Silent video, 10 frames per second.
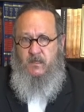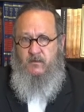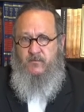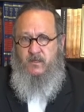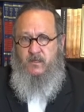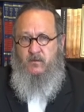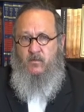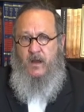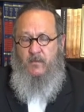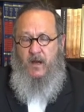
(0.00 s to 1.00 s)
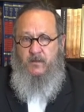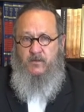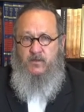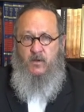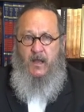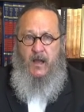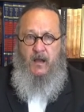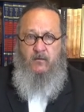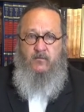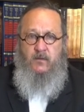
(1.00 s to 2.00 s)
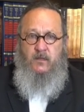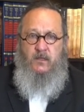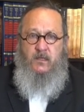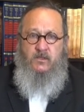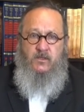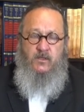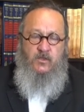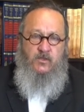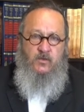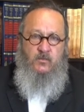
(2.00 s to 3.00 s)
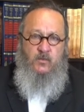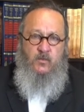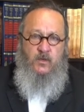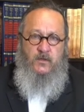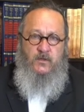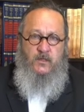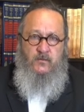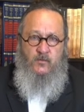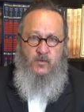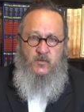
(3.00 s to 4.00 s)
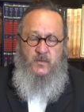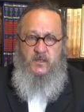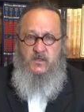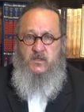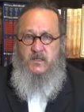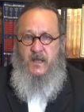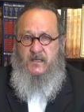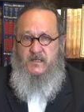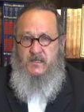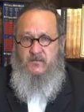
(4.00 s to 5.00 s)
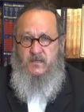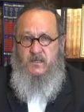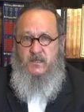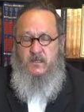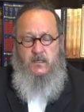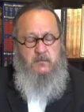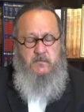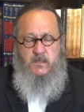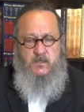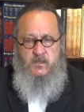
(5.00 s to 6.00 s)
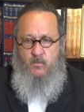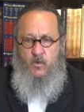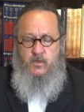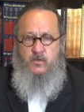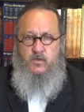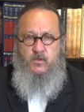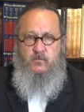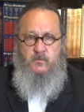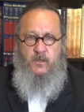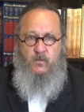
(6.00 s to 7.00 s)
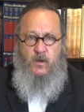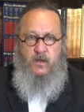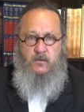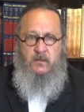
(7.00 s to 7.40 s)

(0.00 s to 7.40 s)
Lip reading: If the rabbi that you have is consumed with evil speech and negativity, it's someone you shouldn't be around.